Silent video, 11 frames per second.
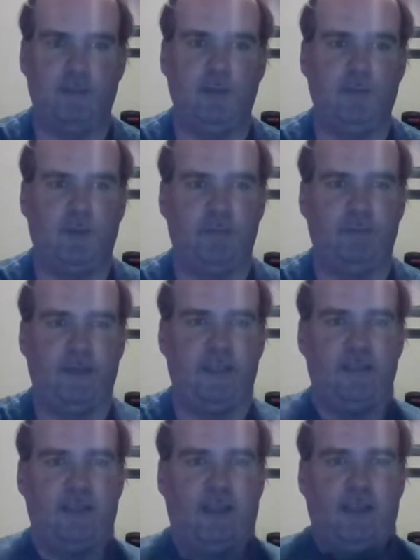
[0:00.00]
patriotic.
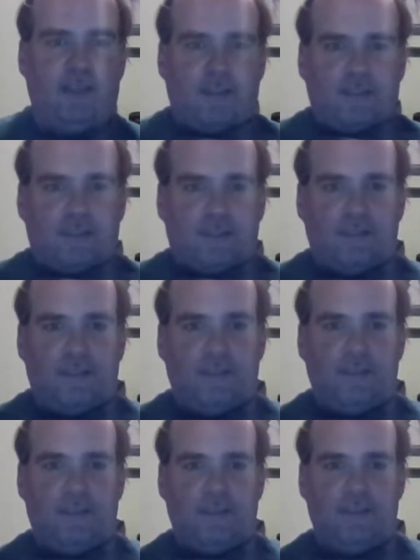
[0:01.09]

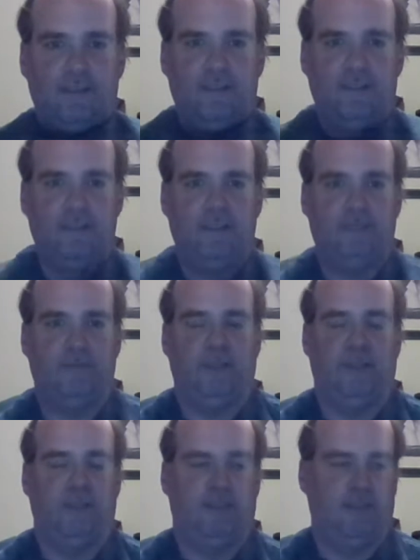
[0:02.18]
My
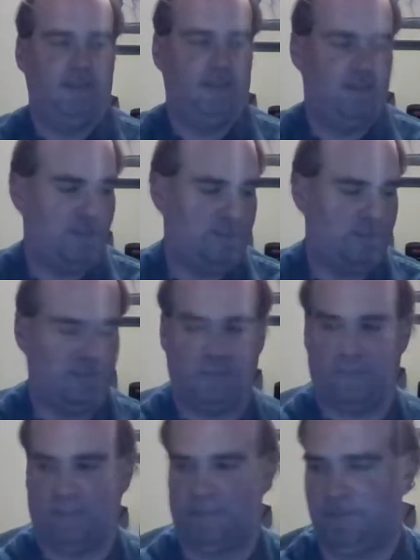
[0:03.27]
Stars and Stripes
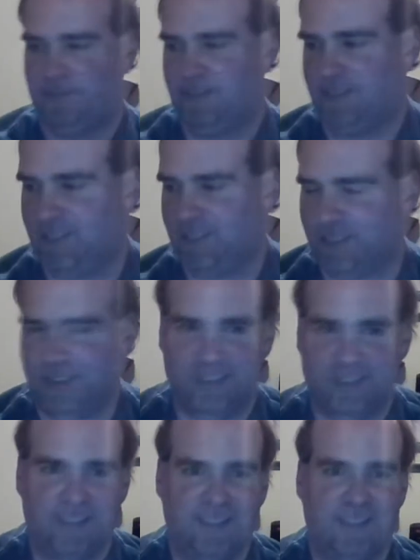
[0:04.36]
cat
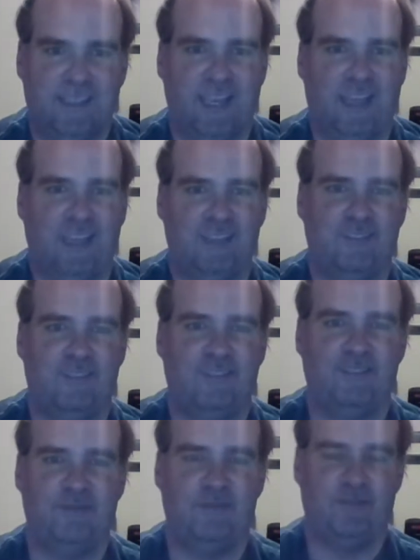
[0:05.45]
shirt, which was given
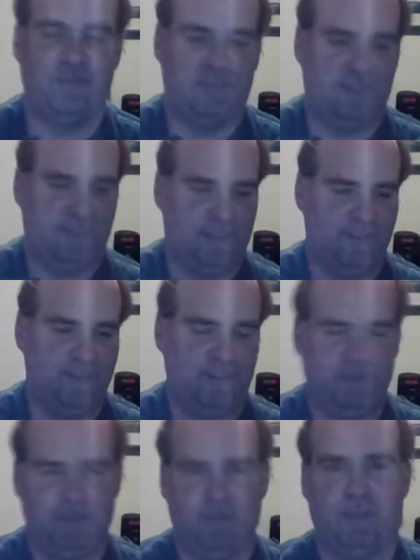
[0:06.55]
to me by
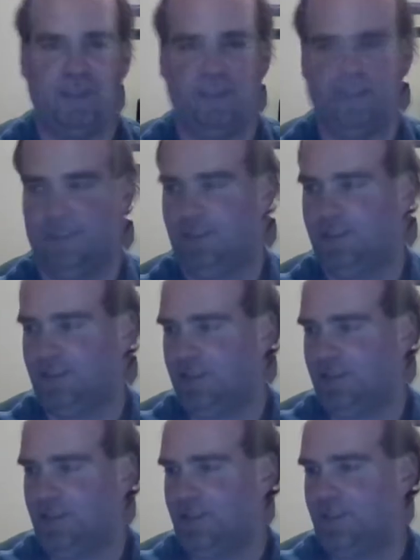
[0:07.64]
some random
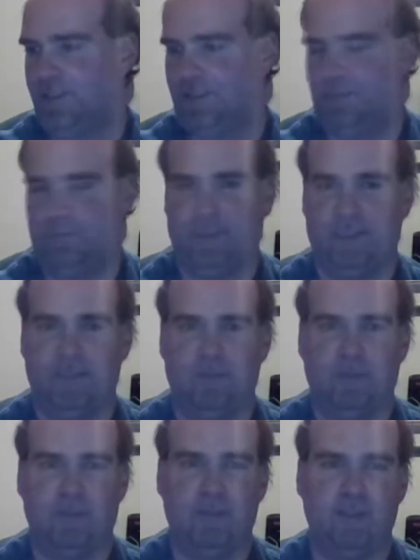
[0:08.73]
woman
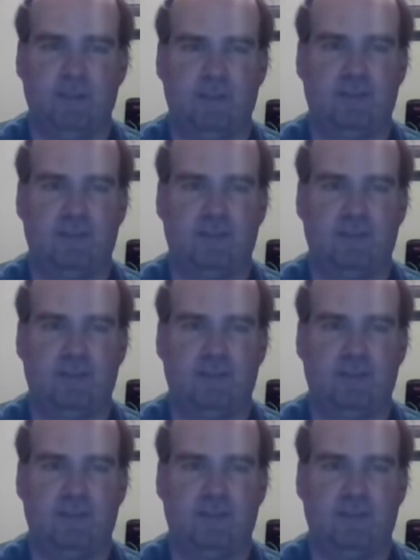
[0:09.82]
once.